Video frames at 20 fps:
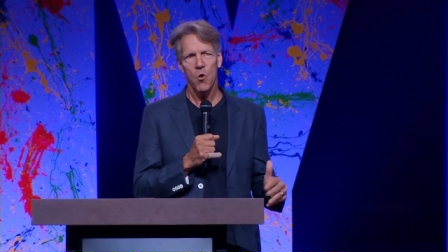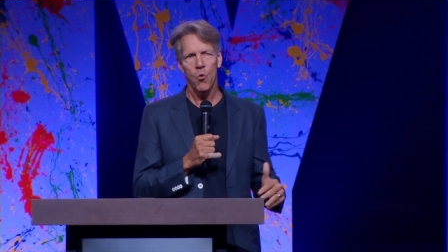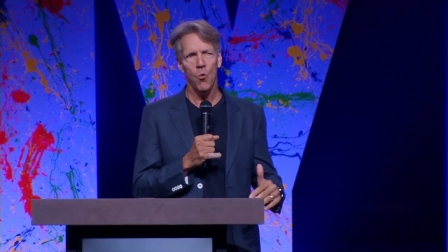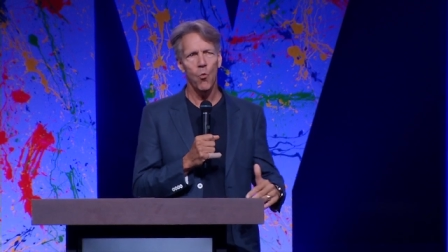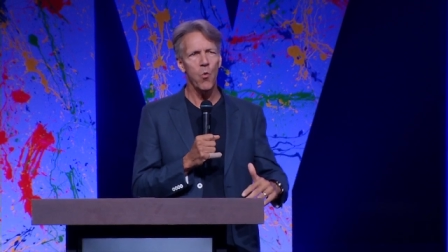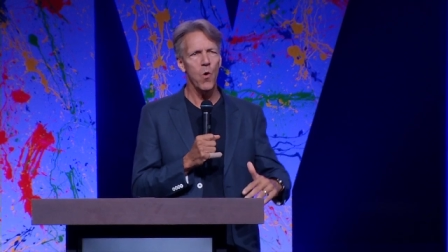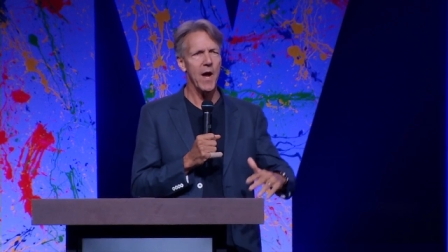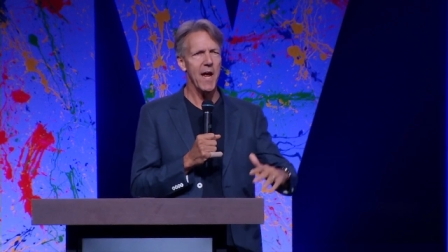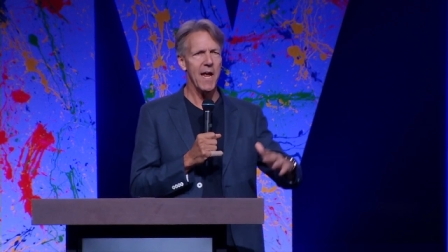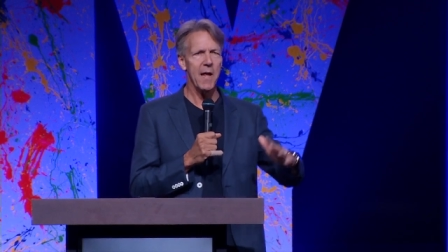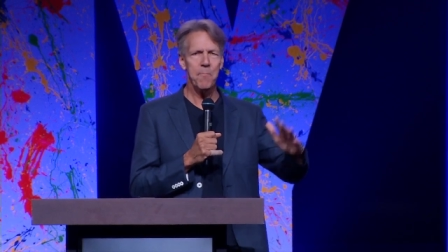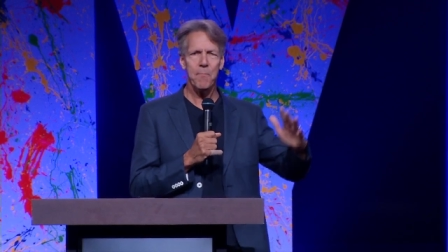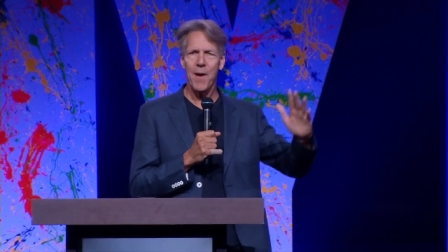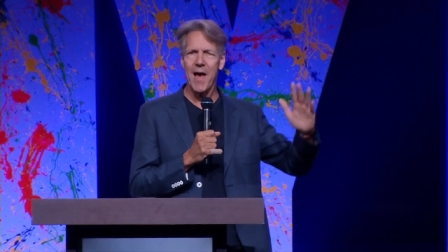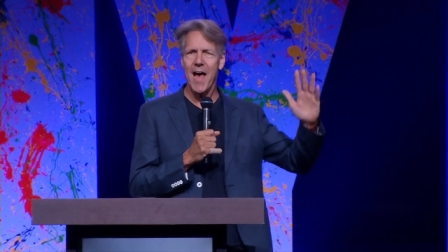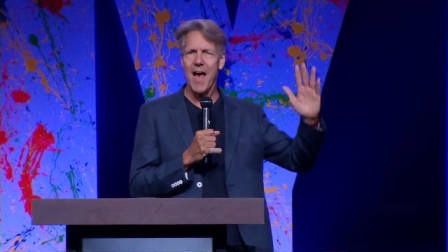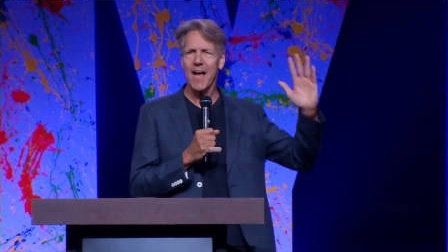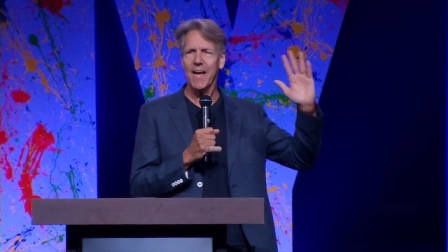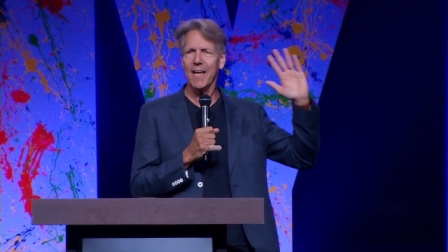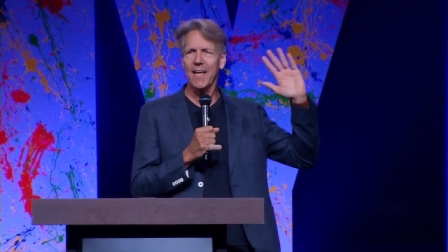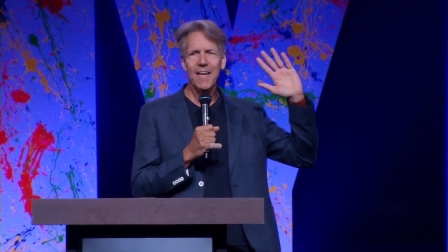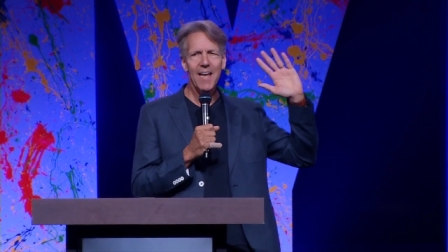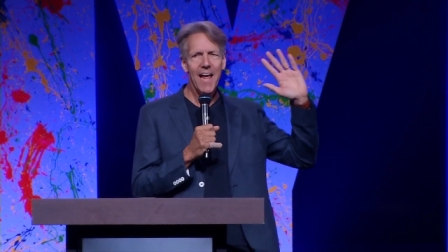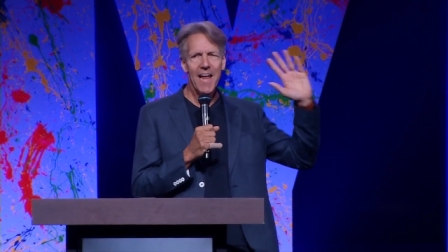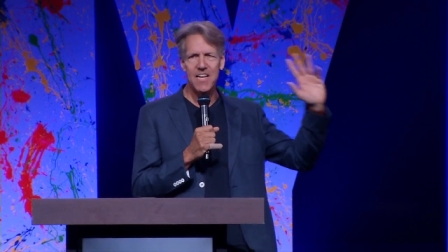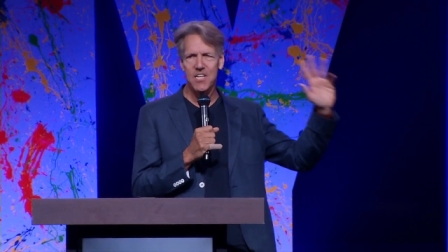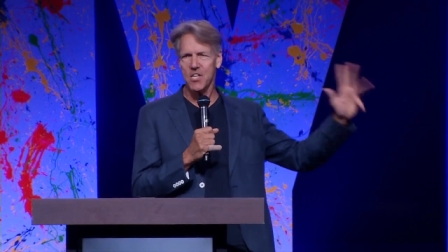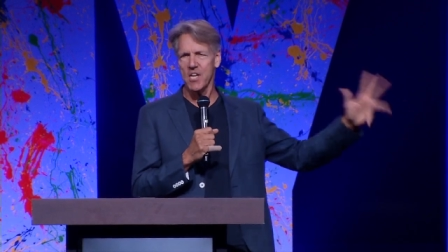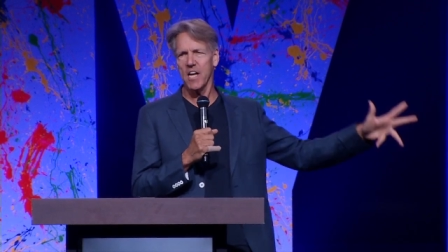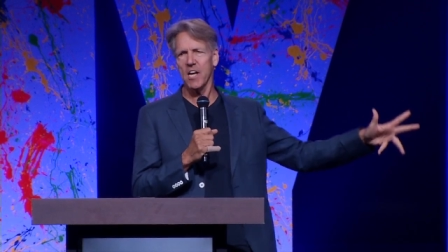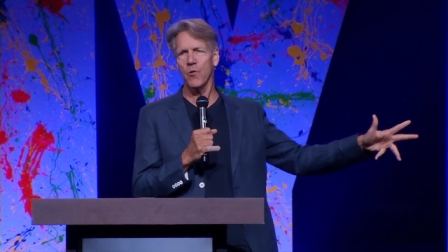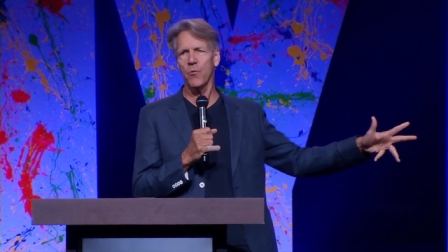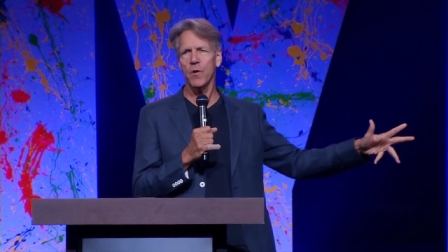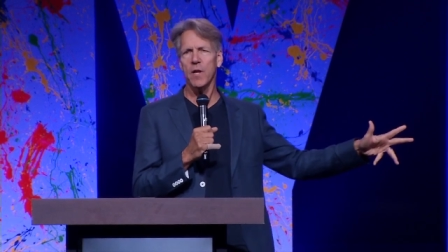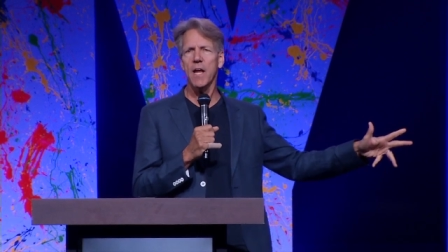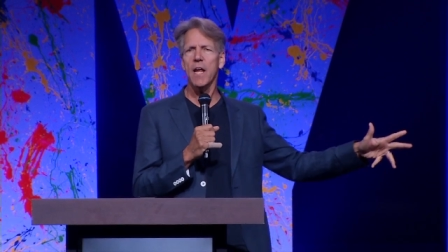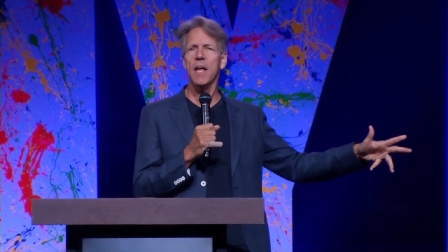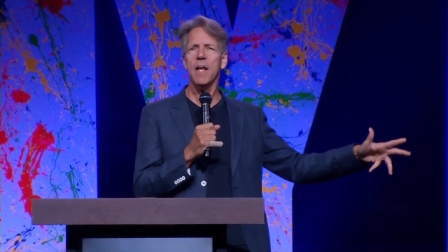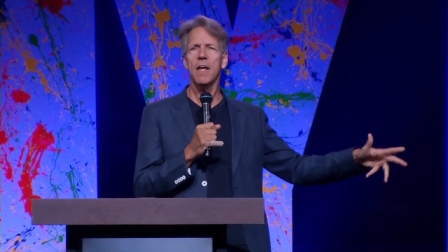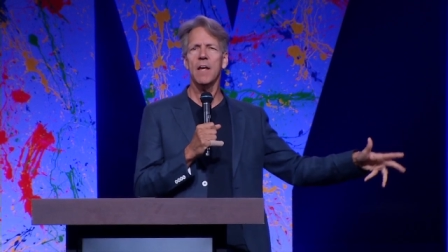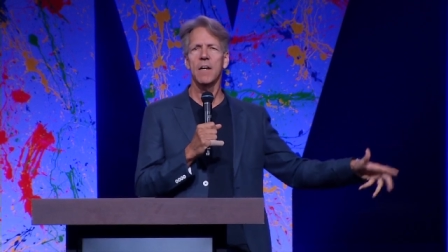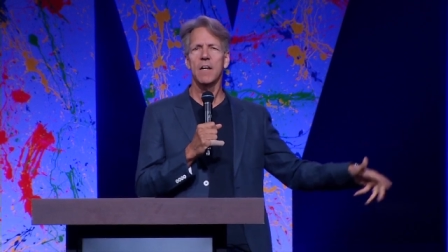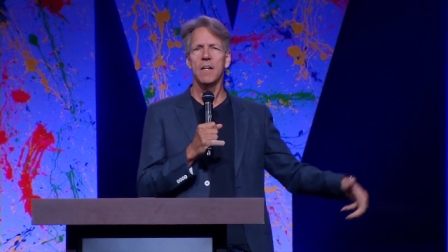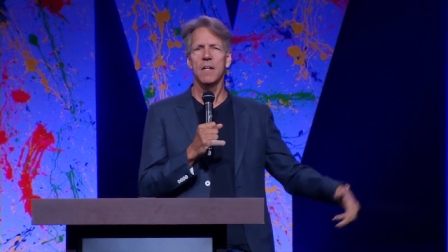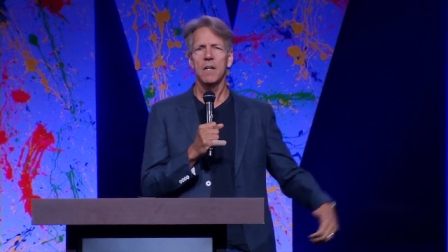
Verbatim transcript: Way back in antiquity,